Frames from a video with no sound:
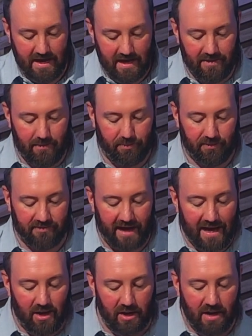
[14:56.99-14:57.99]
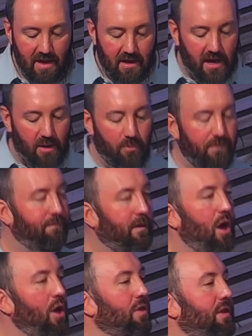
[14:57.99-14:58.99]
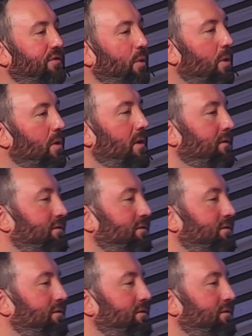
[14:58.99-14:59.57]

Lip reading: And the presider would follow this order